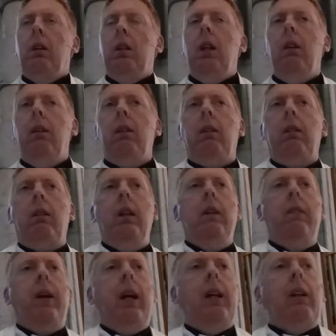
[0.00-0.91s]
Jesus
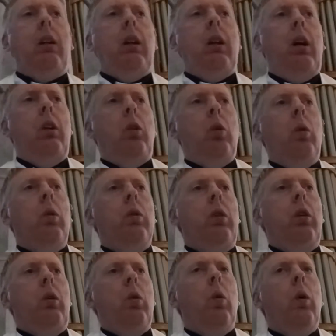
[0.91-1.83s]
never had to go door
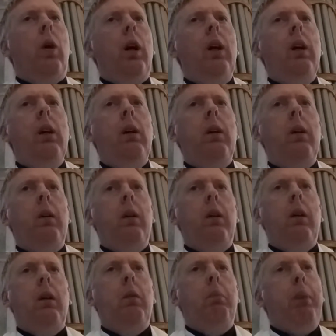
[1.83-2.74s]
to
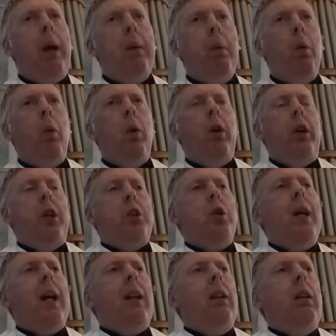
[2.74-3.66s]
door. People were
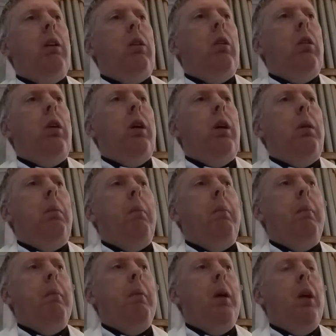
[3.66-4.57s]
attracted to
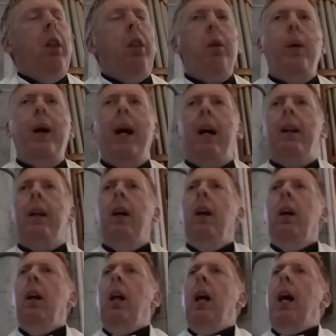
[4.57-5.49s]
him.
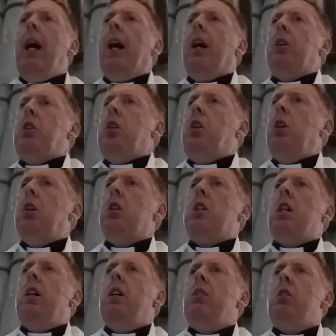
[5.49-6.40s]
Throughout our
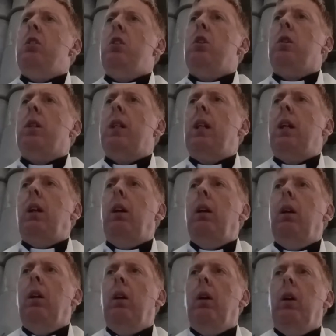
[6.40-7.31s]
church history,
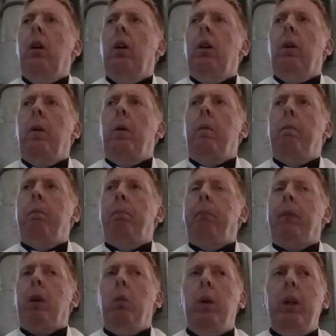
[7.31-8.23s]

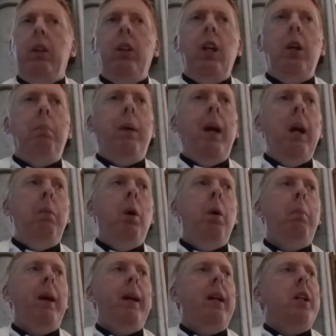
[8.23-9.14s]
we see
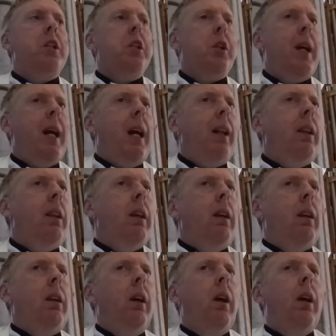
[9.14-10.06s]
people being
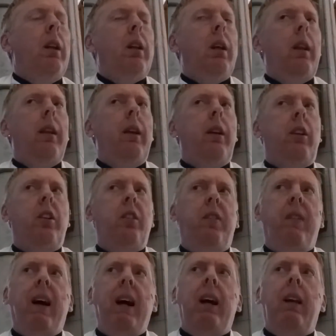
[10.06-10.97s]
attracted to this
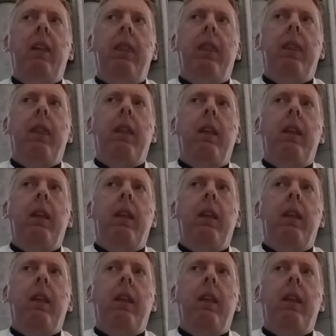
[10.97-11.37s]
faith